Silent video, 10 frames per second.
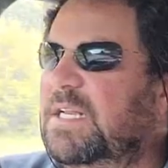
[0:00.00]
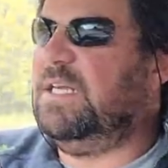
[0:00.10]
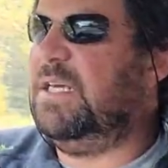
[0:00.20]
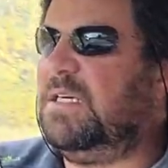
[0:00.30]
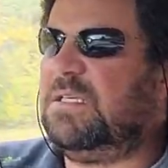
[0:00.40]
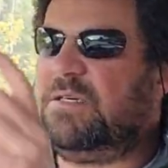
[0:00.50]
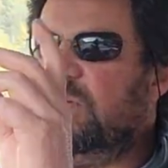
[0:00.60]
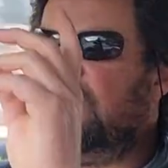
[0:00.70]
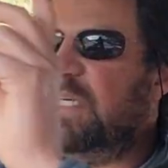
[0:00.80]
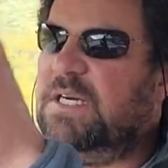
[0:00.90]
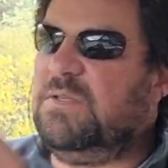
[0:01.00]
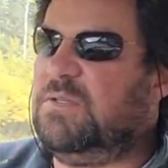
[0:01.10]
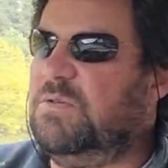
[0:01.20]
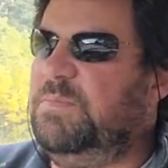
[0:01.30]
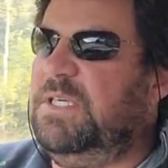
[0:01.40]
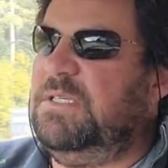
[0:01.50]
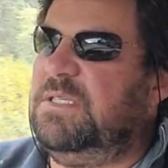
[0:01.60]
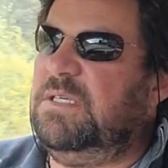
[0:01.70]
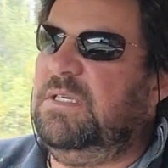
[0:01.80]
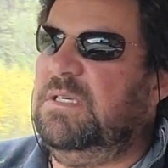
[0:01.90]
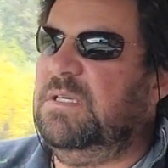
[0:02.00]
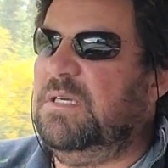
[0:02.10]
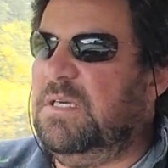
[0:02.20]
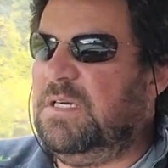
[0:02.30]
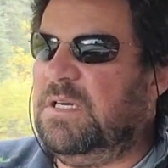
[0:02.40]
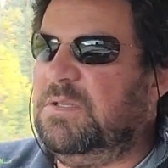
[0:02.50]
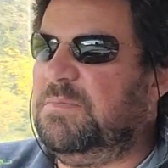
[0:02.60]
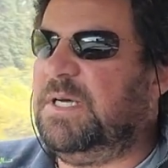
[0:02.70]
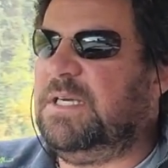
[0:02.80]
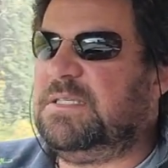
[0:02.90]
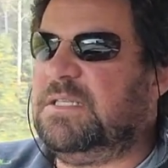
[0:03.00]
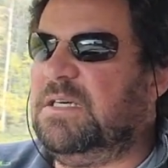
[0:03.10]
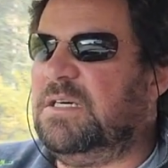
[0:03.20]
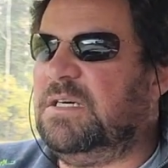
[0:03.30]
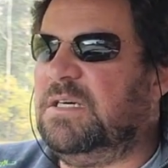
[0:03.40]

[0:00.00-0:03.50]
lake goes down to BC, 100 miles long.